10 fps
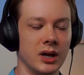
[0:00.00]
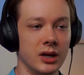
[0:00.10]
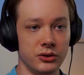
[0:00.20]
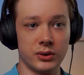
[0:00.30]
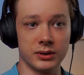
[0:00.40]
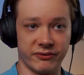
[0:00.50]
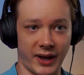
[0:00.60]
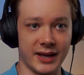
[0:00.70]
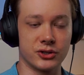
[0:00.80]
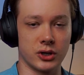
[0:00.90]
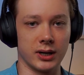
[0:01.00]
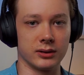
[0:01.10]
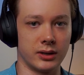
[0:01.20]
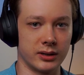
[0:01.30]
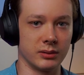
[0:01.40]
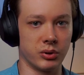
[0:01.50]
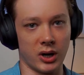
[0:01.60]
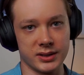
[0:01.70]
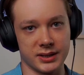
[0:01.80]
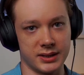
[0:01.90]
You can fast track a lot of the
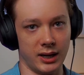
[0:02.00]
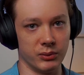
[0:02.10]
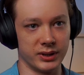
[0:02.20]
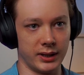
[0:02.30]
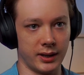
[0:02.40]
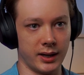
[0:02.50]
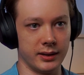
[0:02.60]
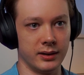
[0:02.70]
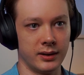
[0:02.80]
process now with AI.